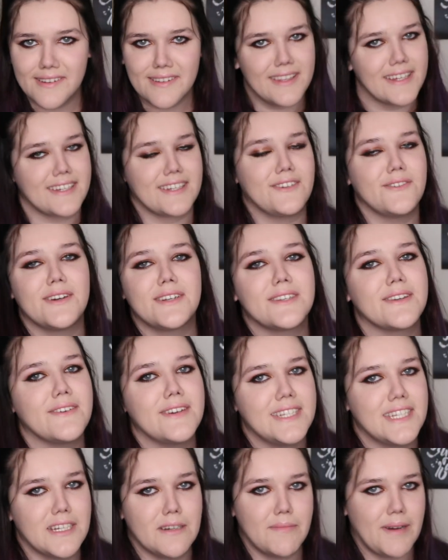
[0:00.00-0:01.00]
Like you had no
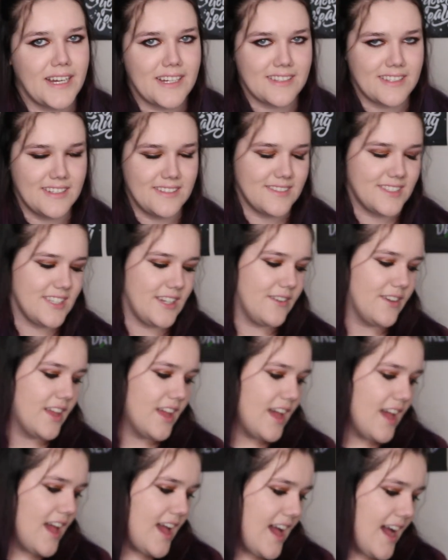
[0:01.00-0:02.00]
idea back then. So
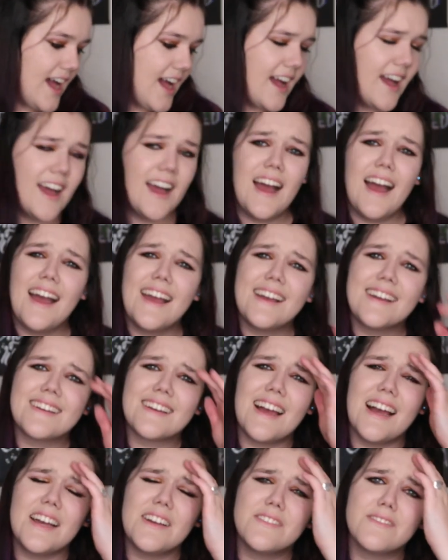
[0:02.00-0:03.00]

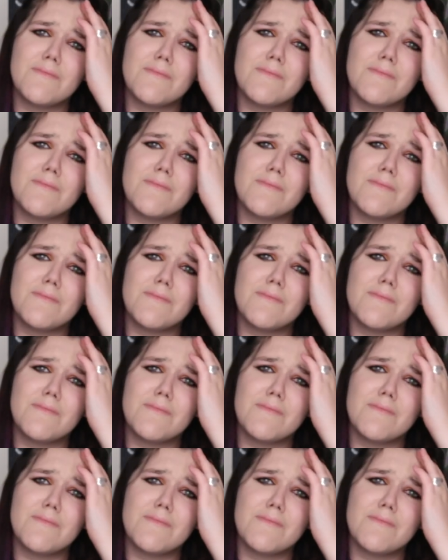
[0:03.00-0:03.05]
I